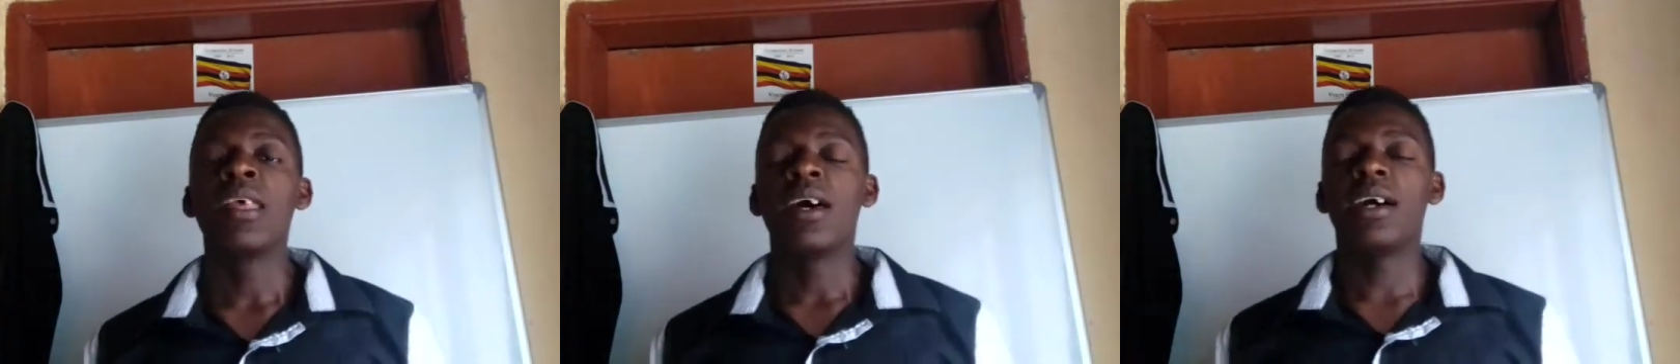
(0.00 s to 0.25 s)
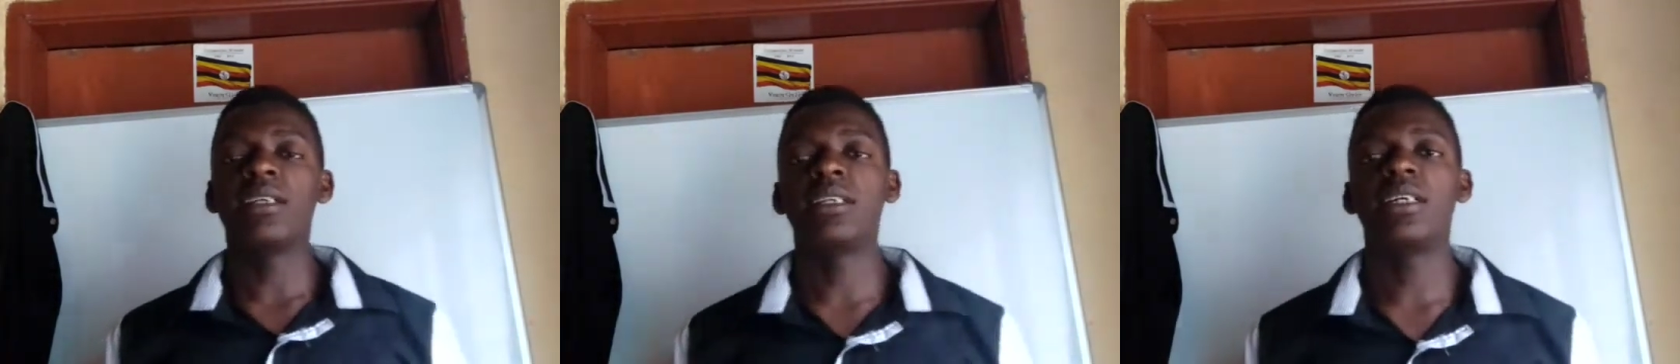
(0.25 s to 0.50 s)

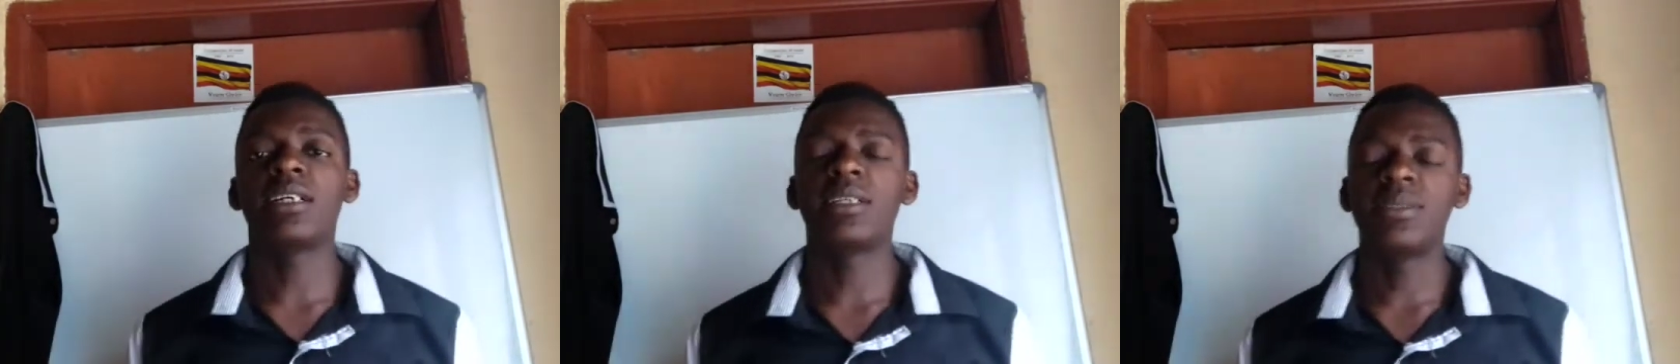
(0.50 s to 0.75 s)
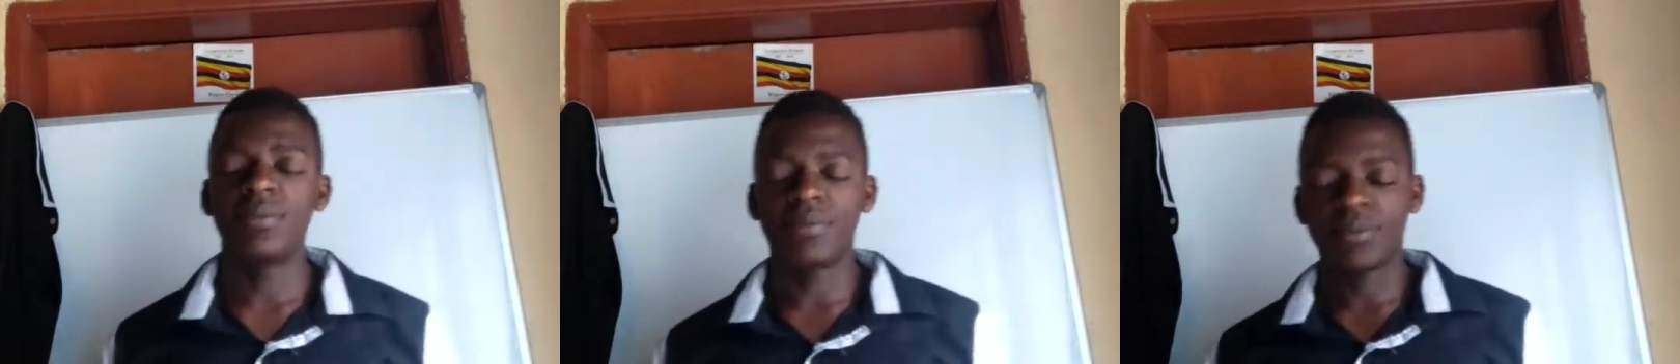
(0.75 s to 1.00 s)
And
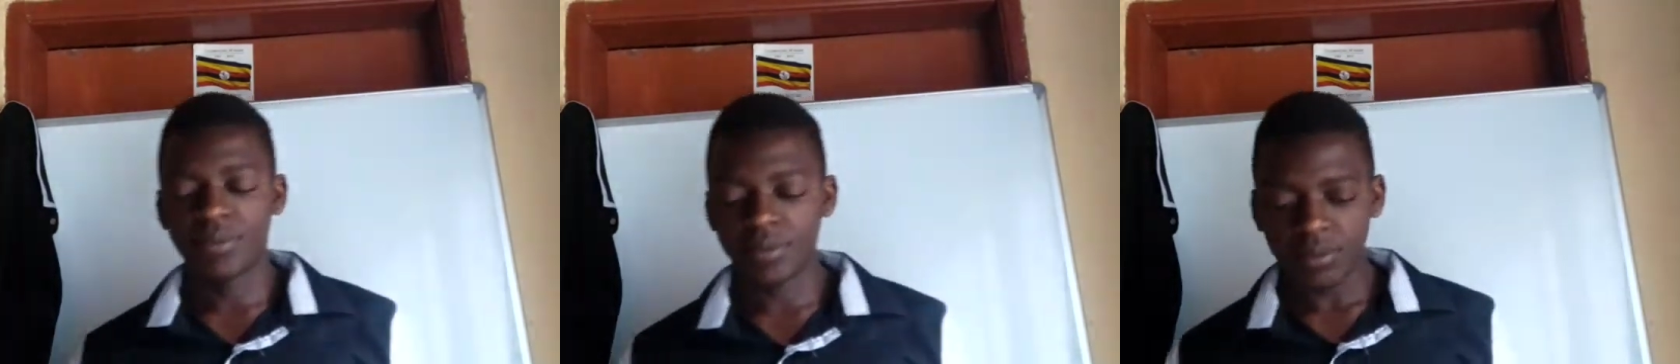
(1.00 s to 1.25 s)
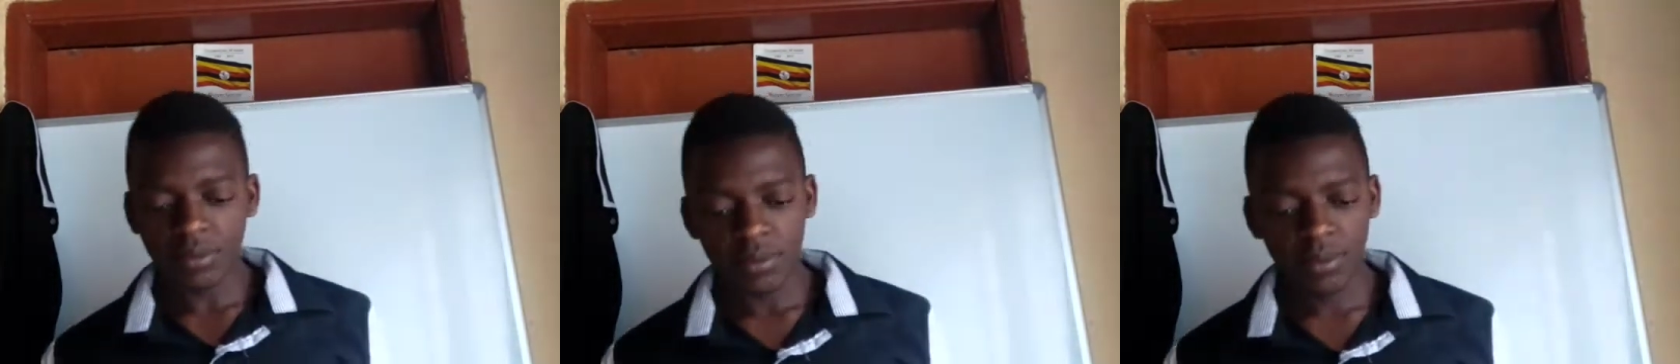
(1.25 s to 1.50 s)

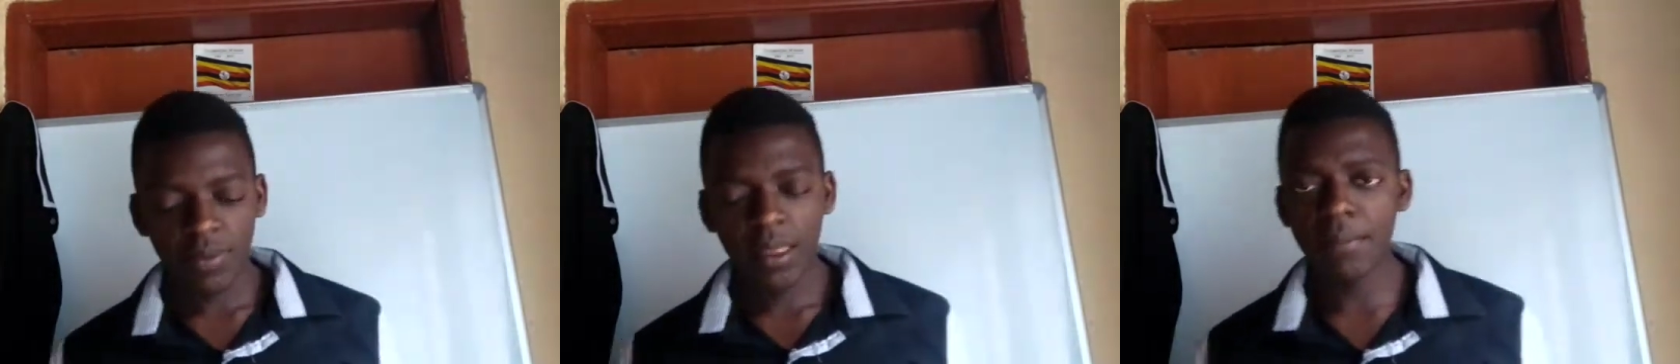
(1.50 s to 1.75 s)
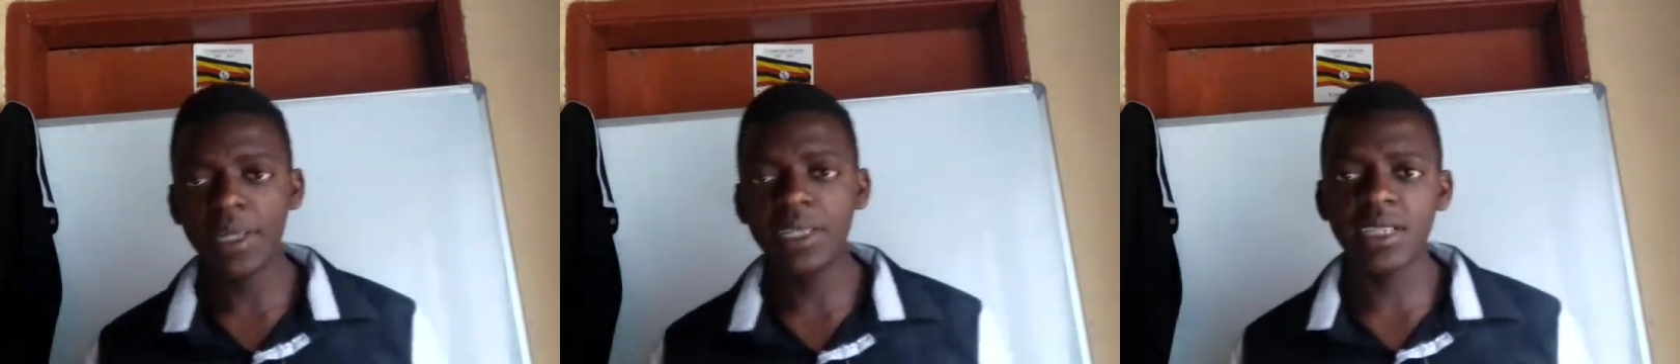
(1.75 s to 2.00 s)

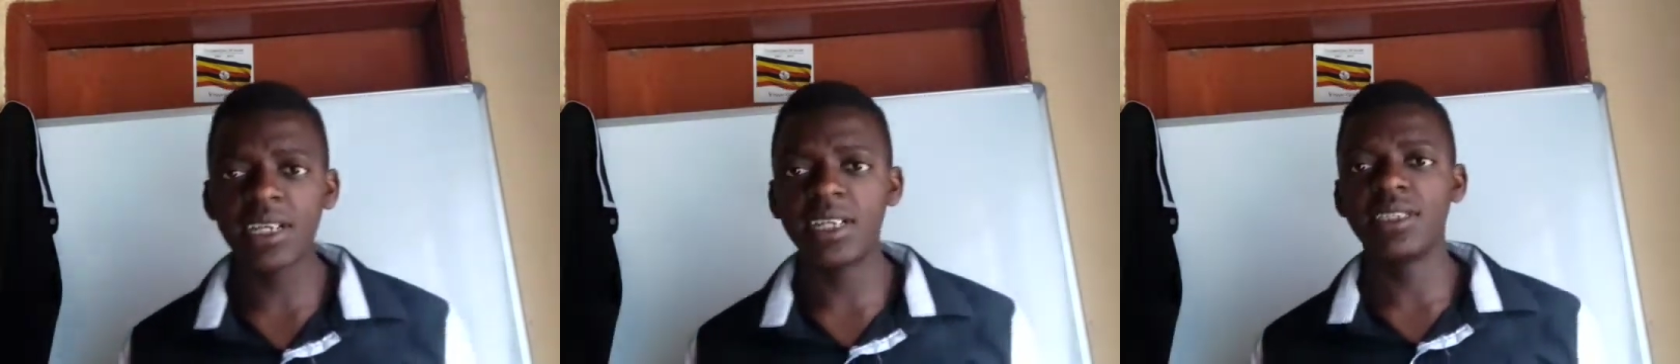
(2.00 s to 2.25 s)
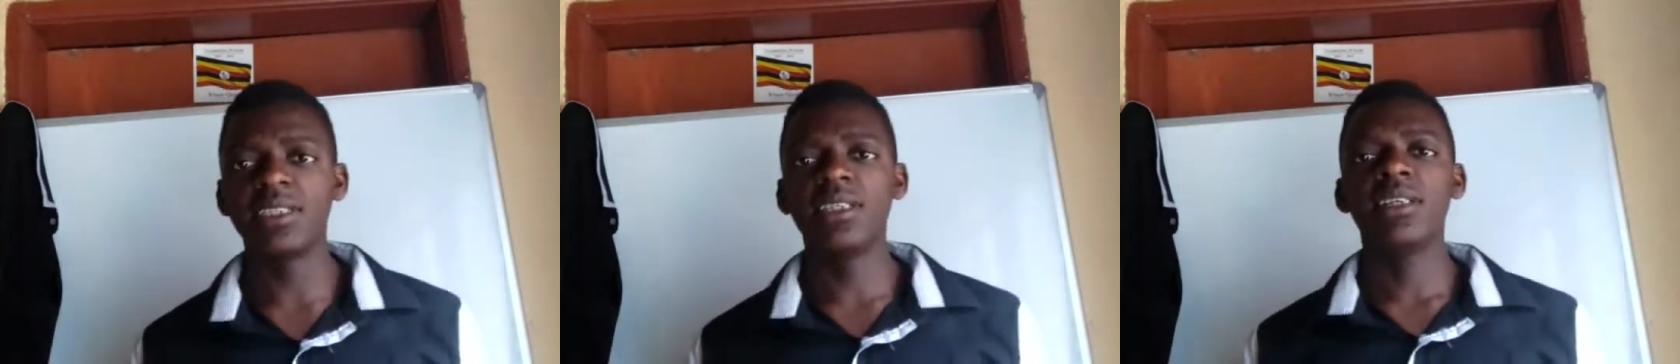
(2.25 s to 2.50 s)

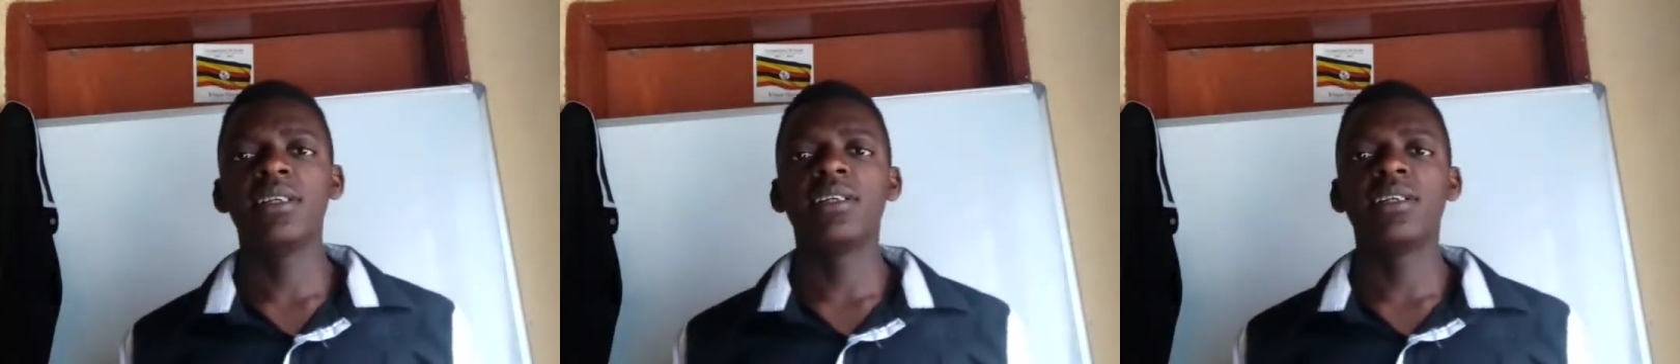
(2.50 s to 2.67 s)
basically,